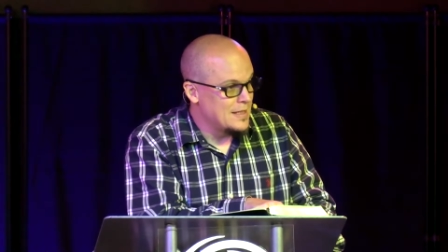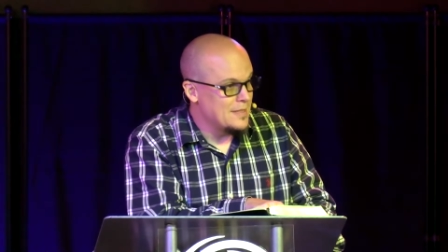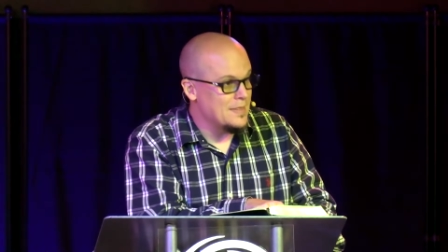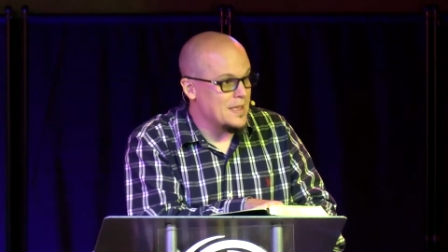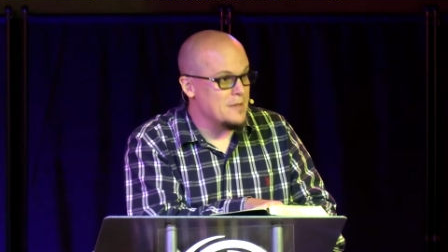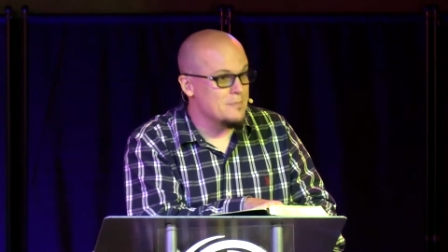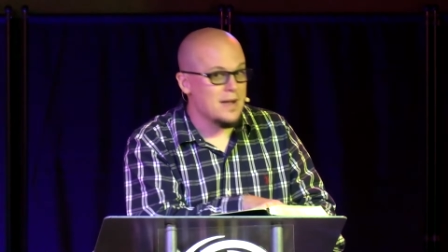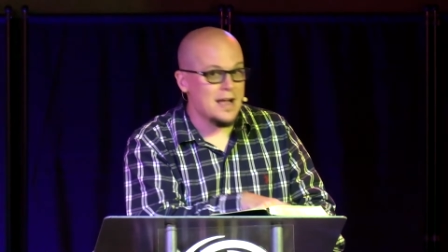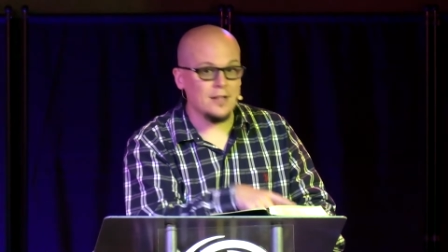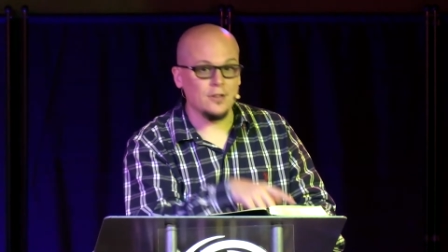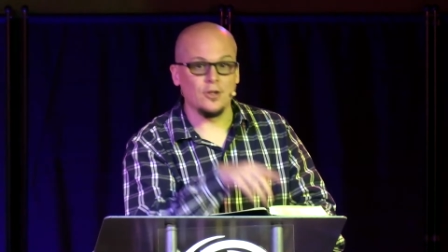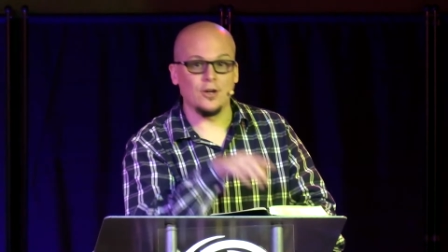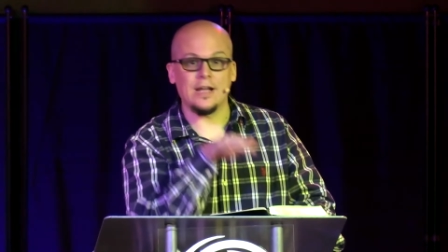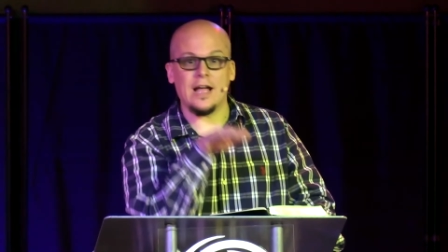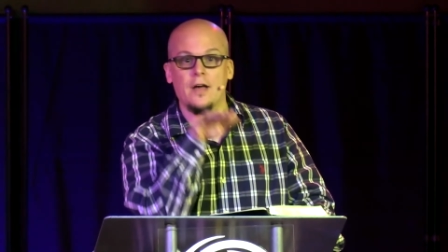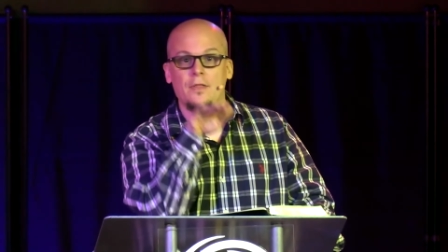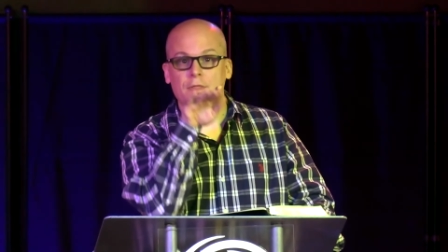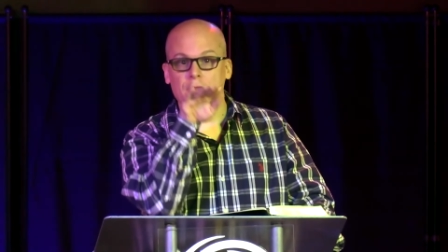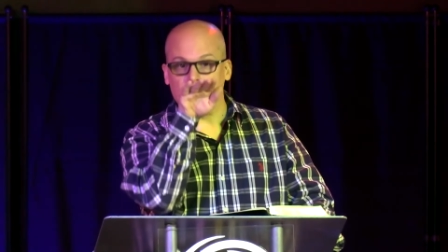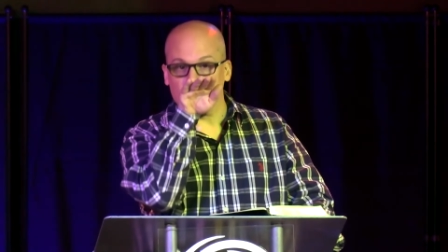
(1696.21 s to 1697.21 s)
They might look
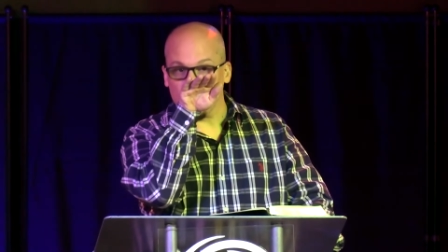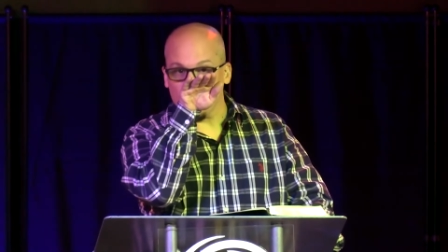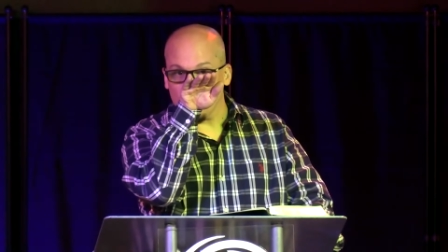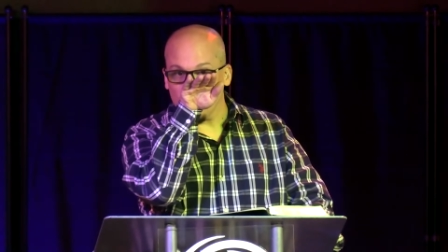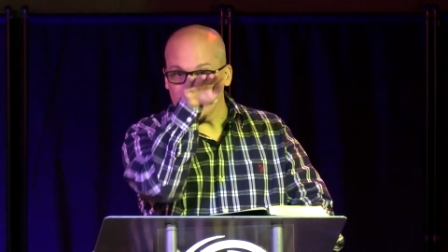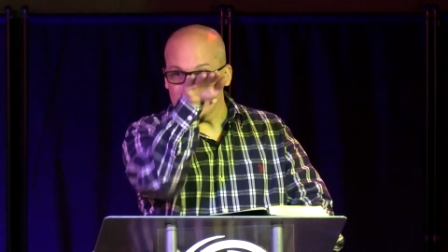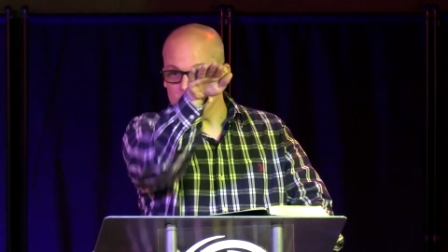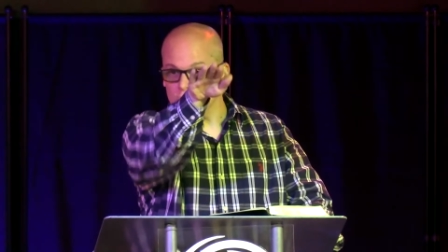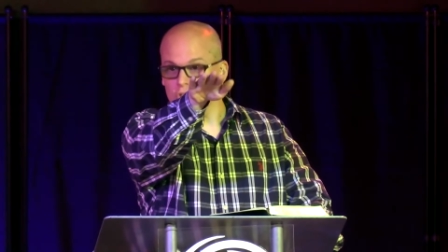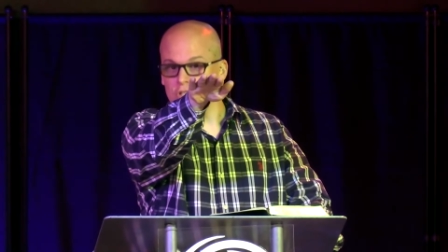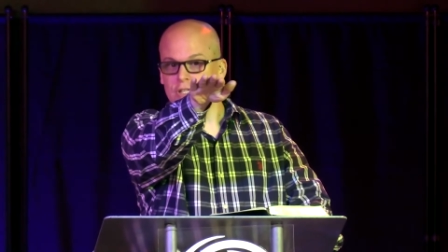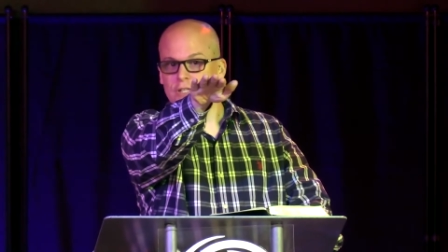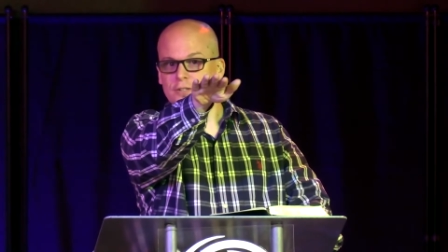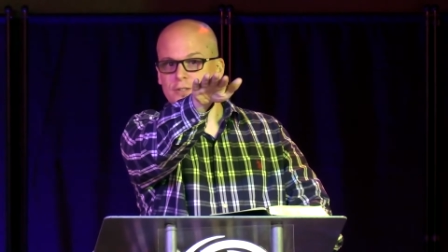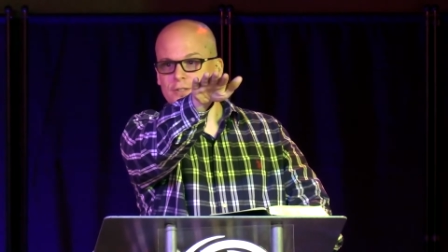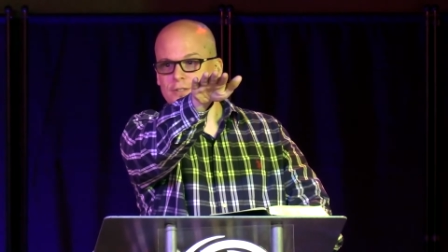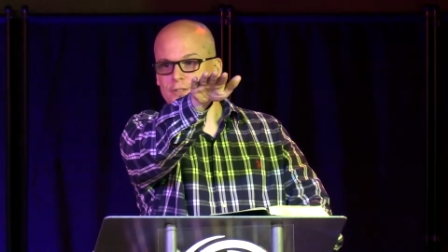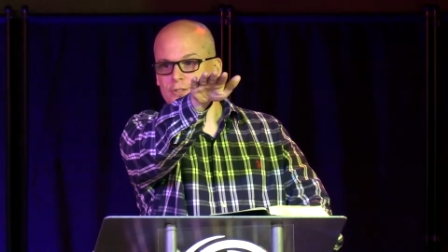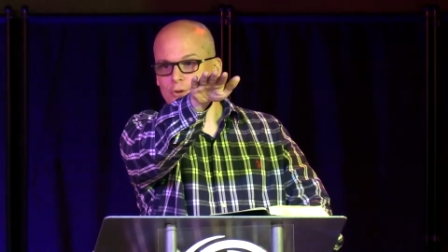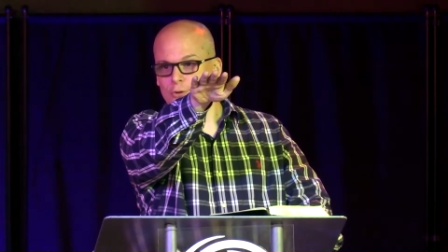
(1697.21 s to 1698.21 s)
out their
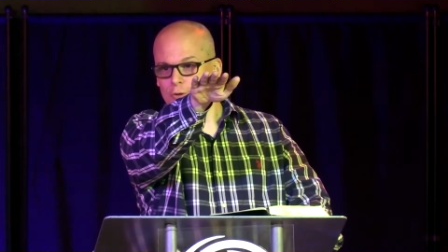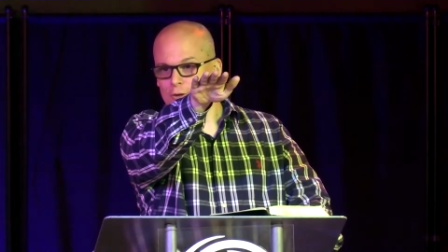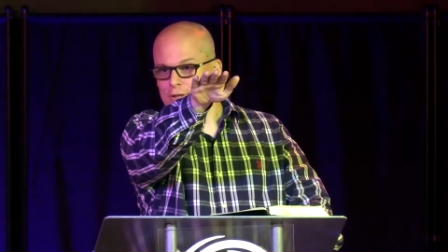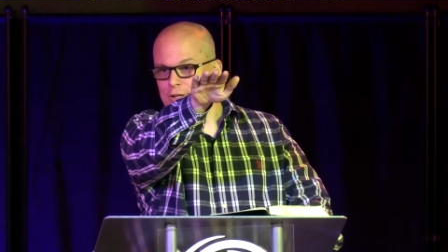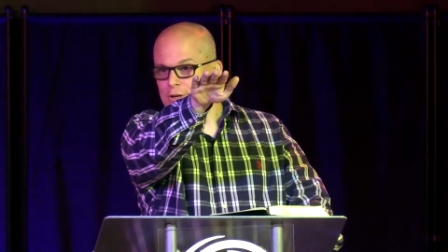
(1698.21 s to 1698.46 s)
windshield toward